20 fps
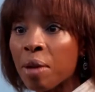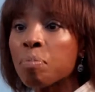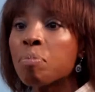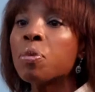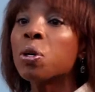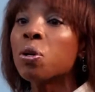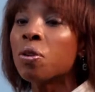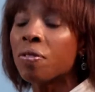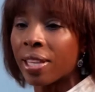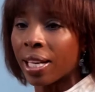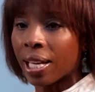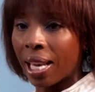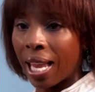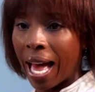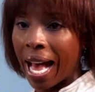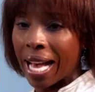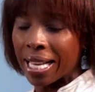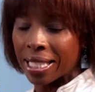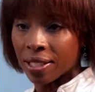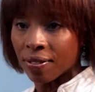move the
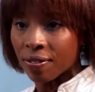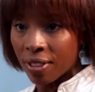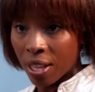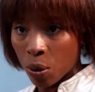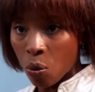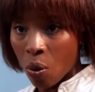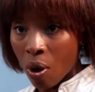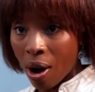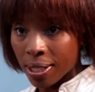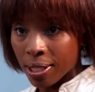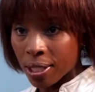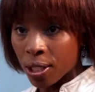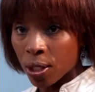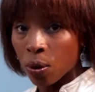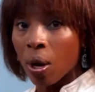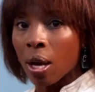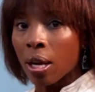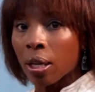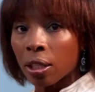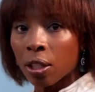class if they want to.
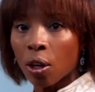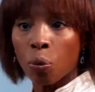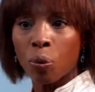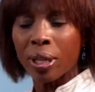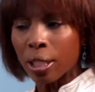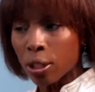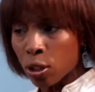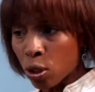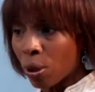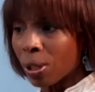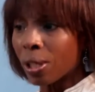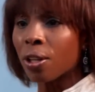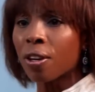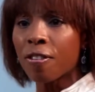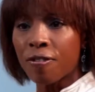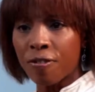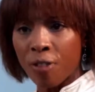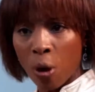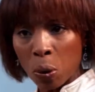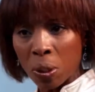You know, we can do a little
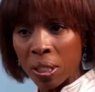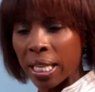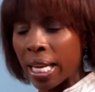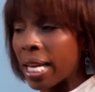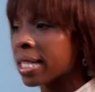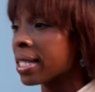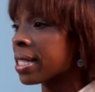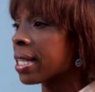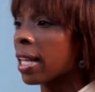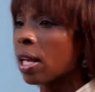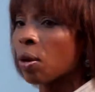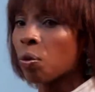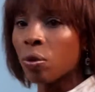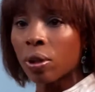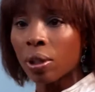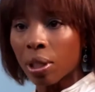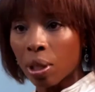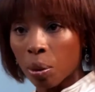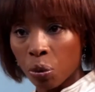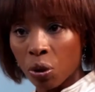folk dance, and they
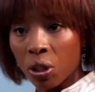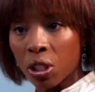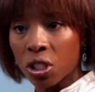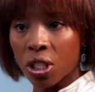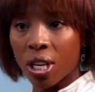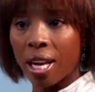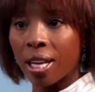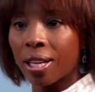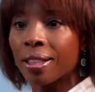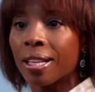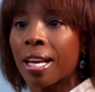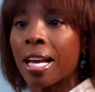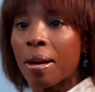really appreciate it.